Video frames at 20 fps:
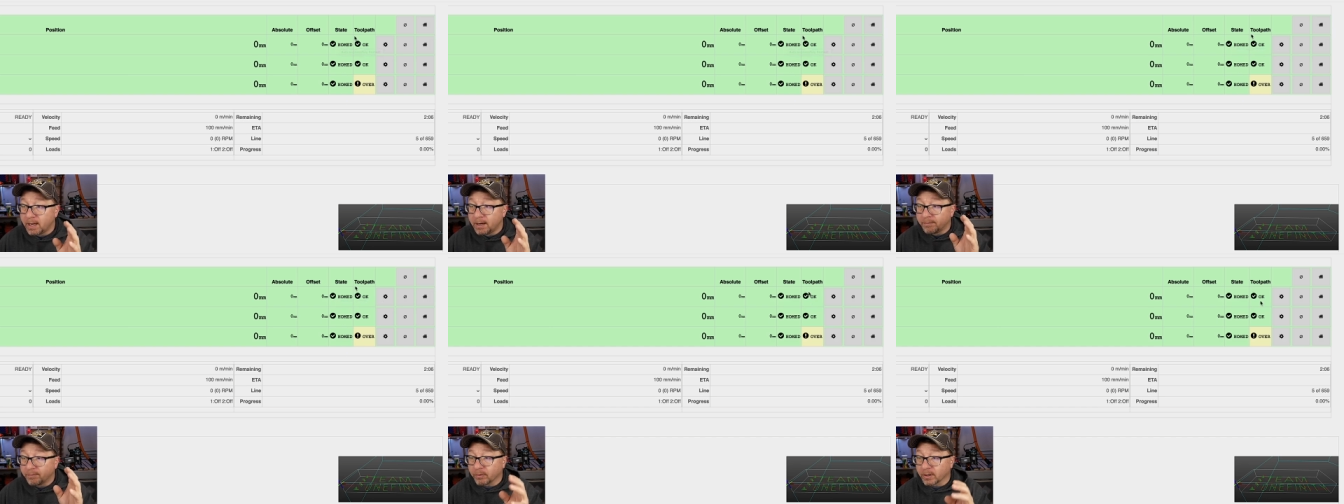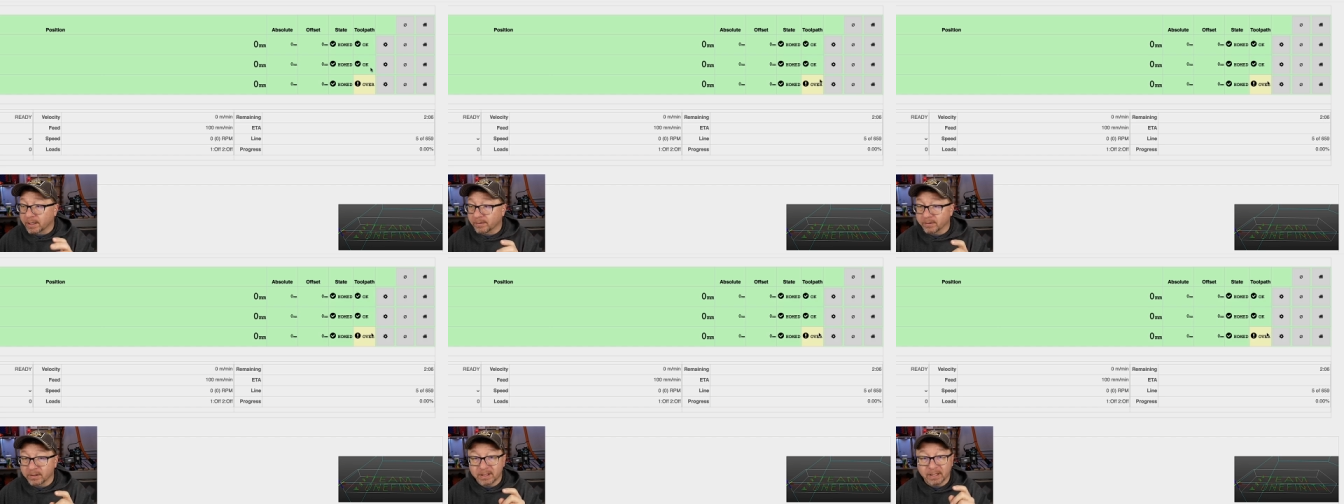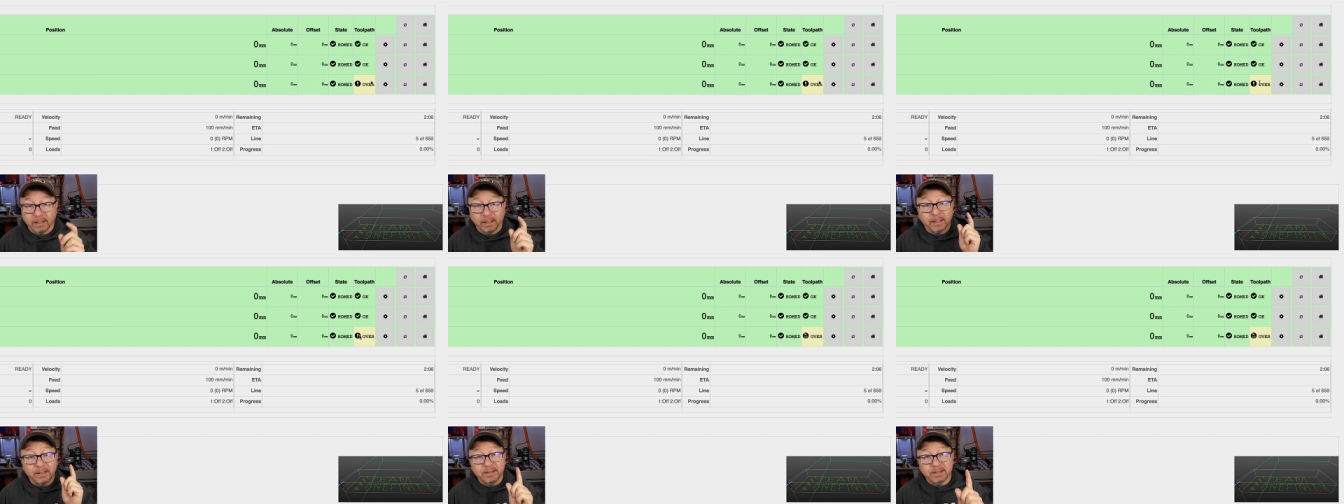for everything
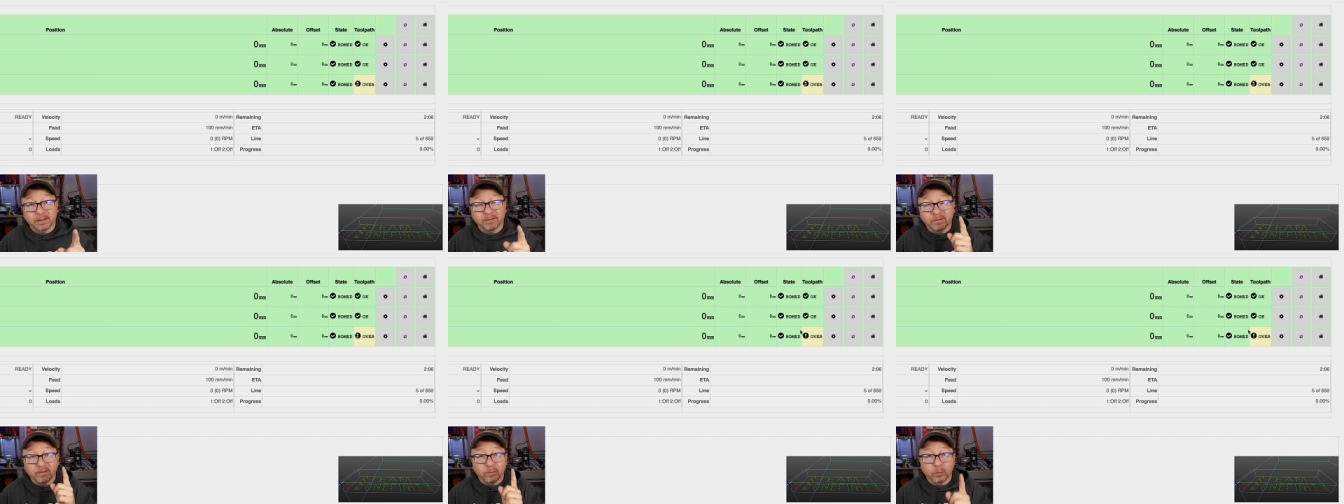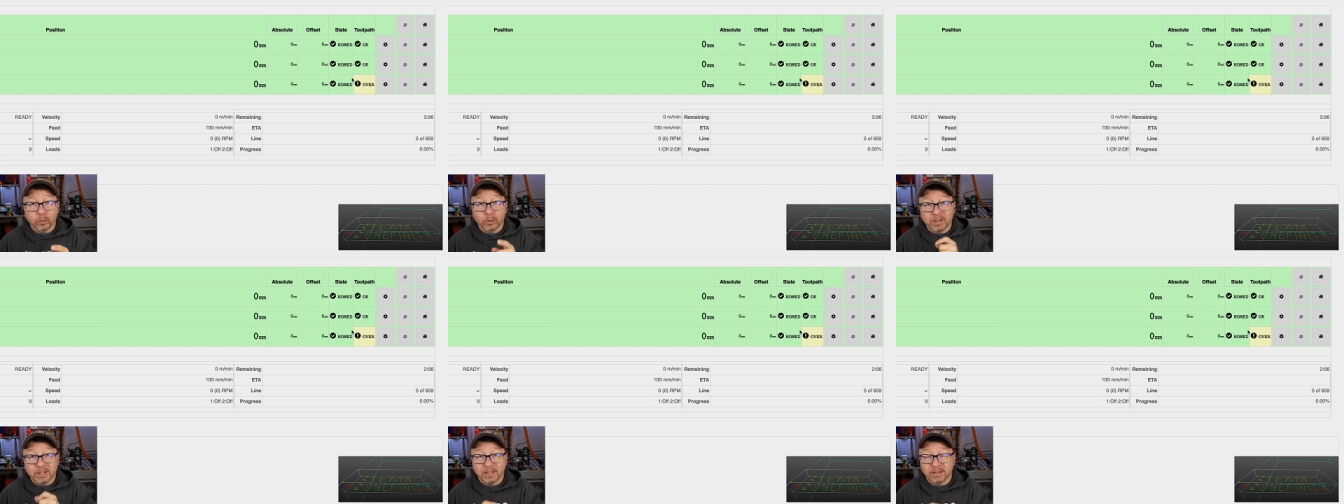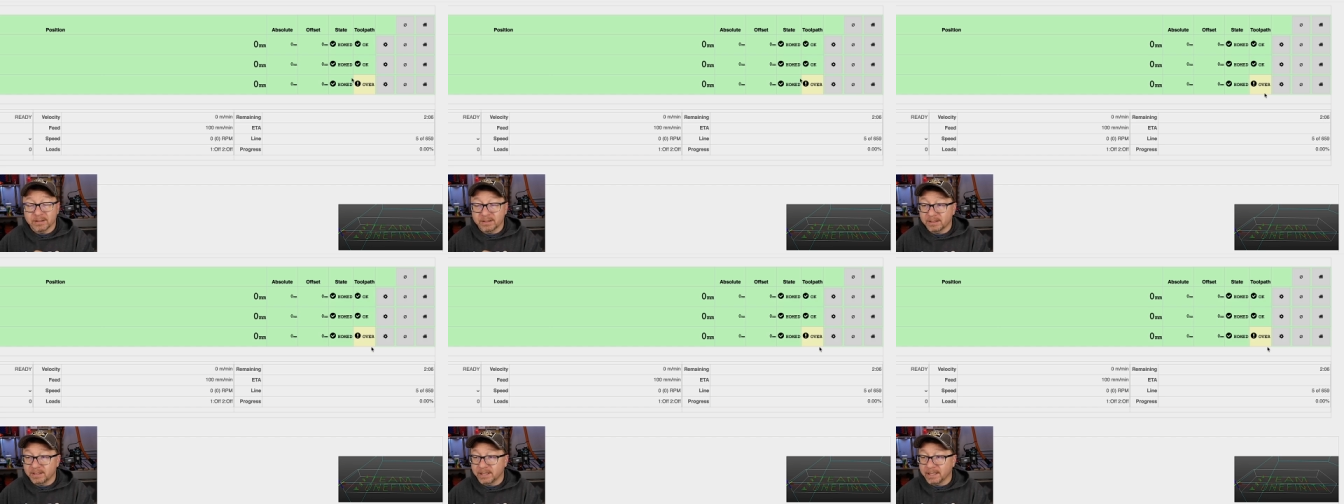except for the
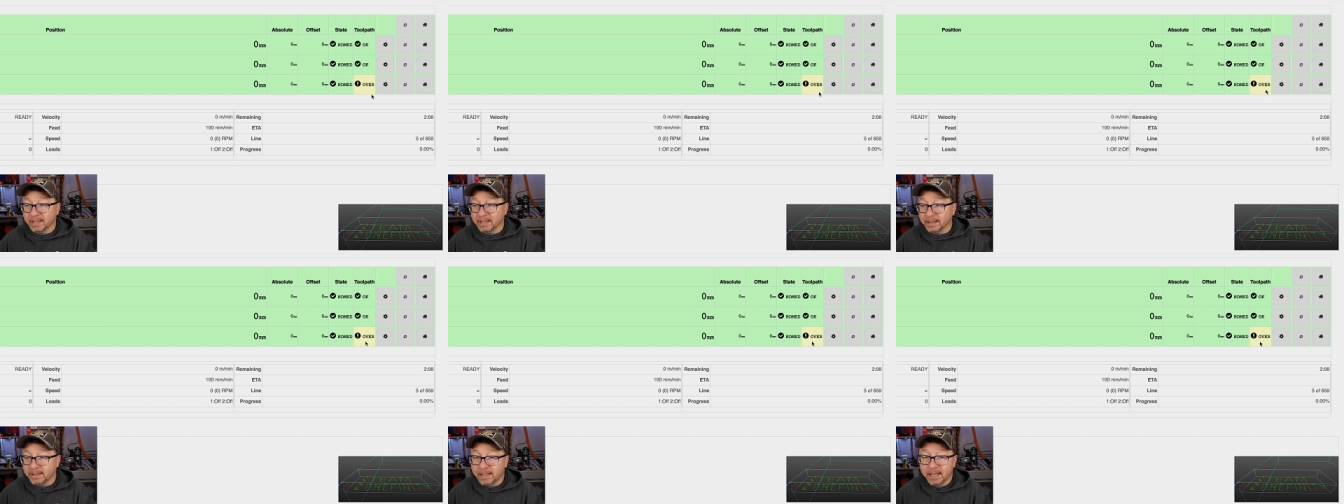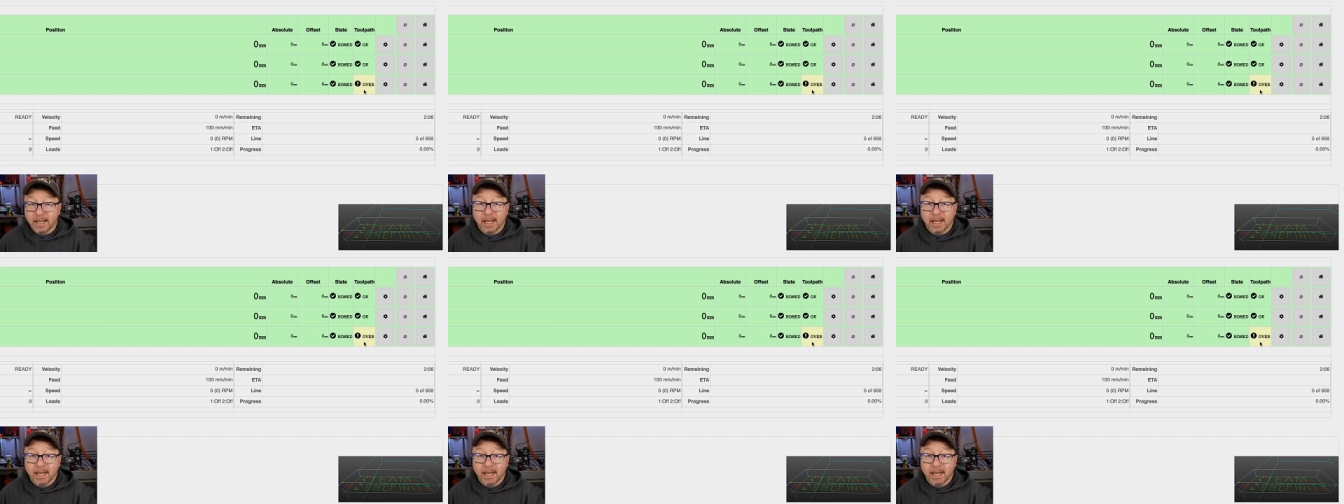Z.